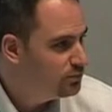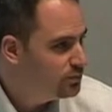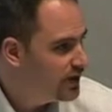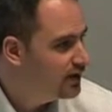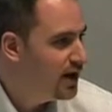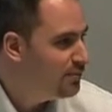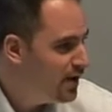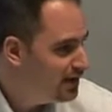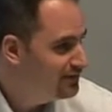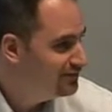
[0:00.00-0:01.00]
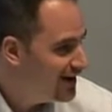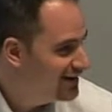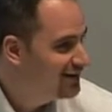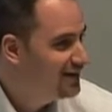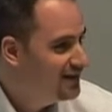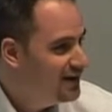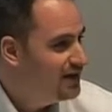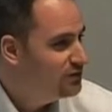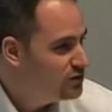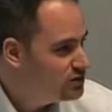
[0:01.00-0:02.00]
get an iPod, right?
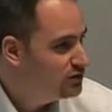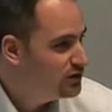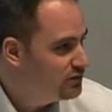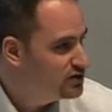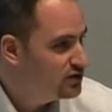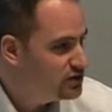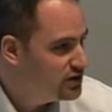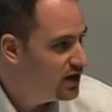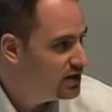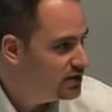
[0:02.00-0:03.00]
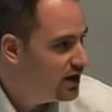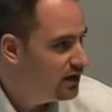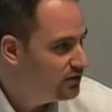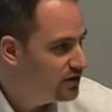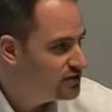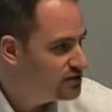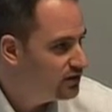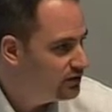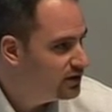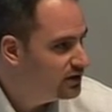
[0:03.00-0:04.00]
If you're just doing the research and you're not
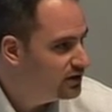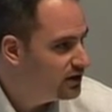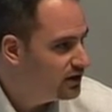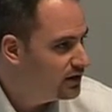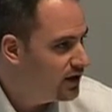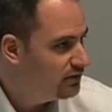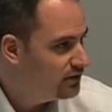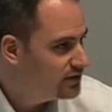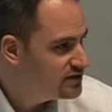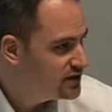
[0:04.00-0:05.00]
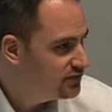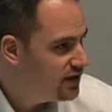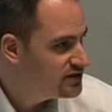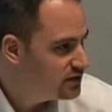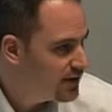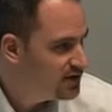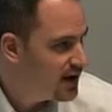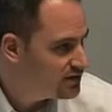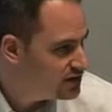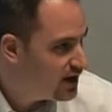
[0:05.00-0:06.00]
necessarily heavily incentivizing them
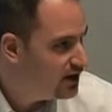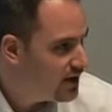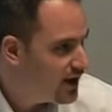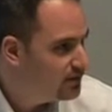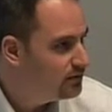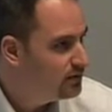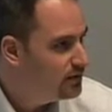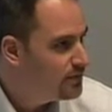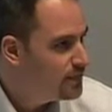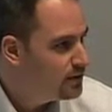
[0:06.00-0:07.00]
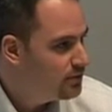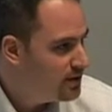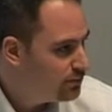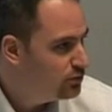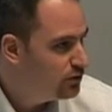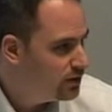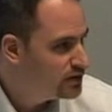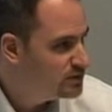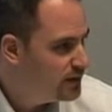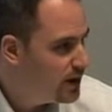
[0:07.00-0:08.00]
outside of that, the people who are going to
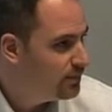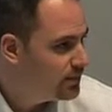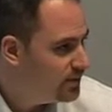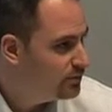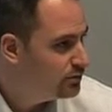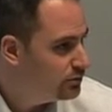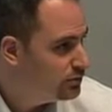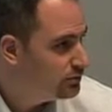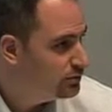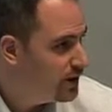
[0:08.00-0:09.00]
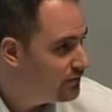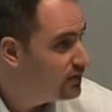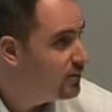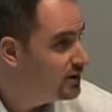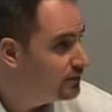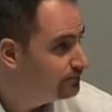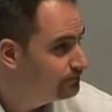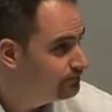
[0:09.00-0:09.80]
speak up are the people who have an opinion.